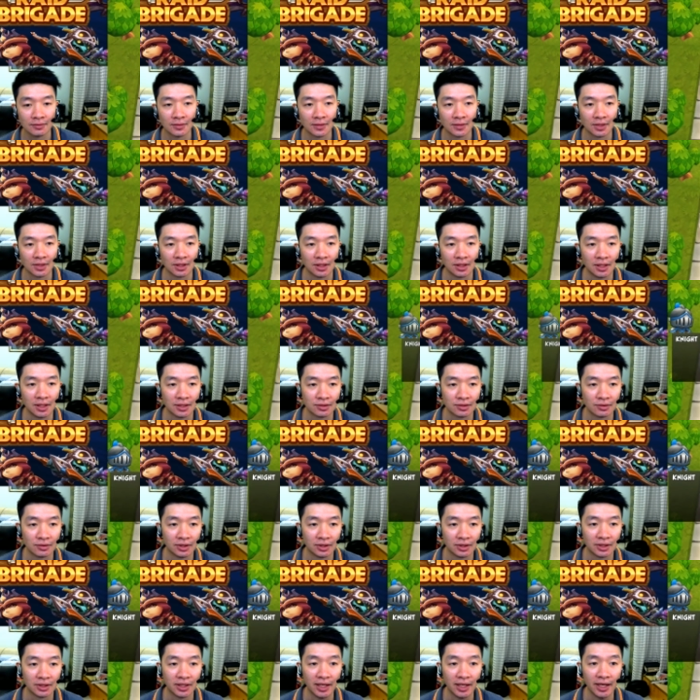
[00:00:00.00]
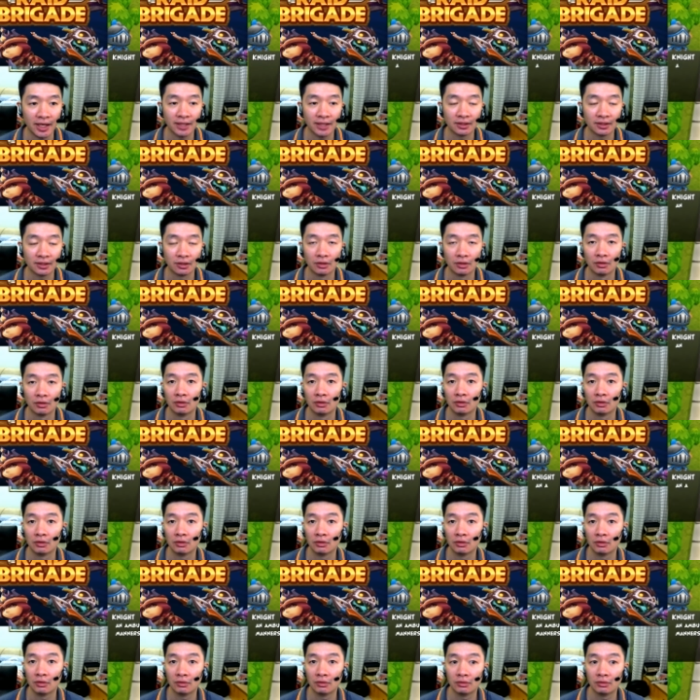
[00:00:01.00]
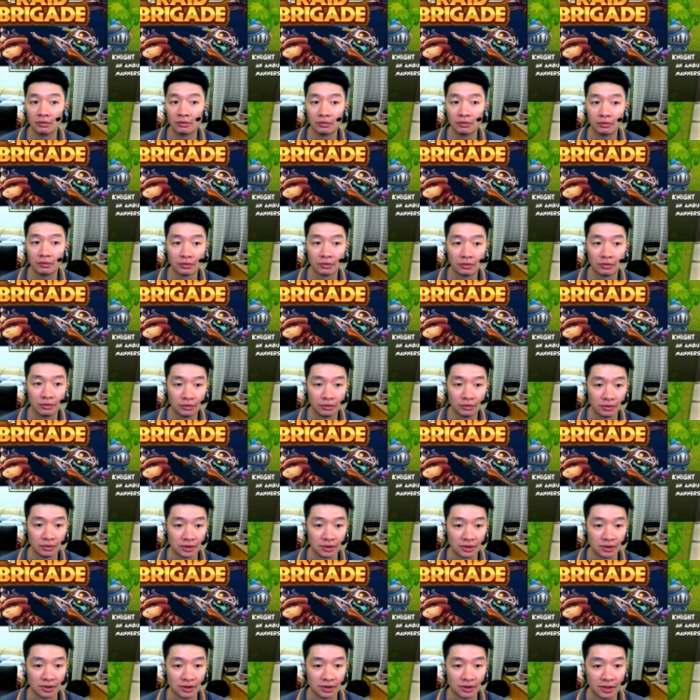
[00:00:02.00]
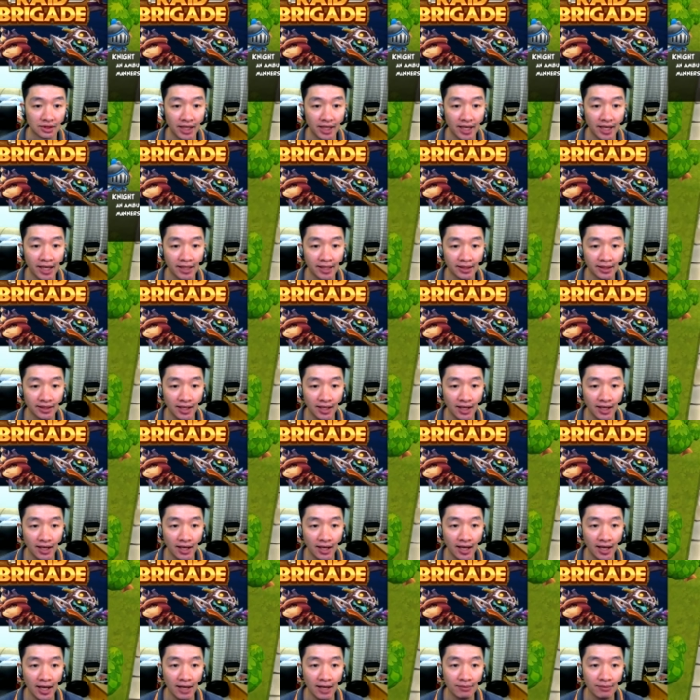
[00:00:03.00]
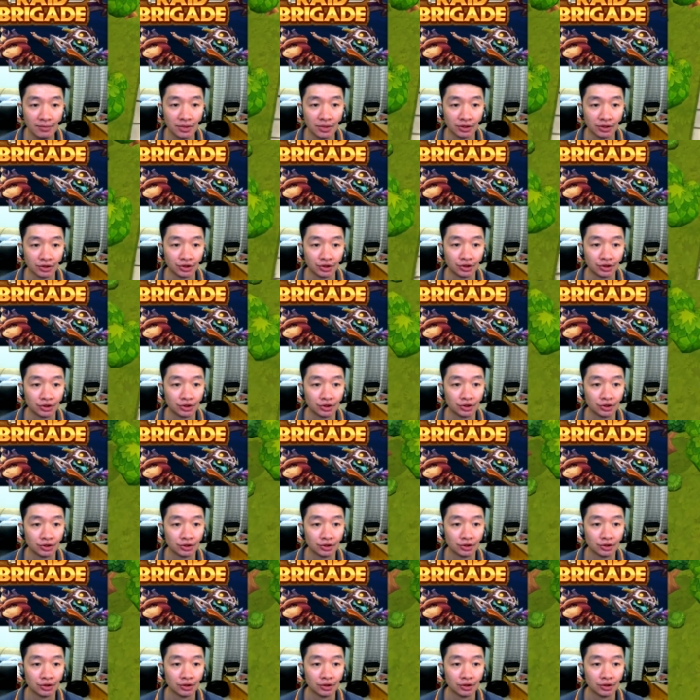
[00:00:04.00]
Let's go and get, oh goodness, get ambushed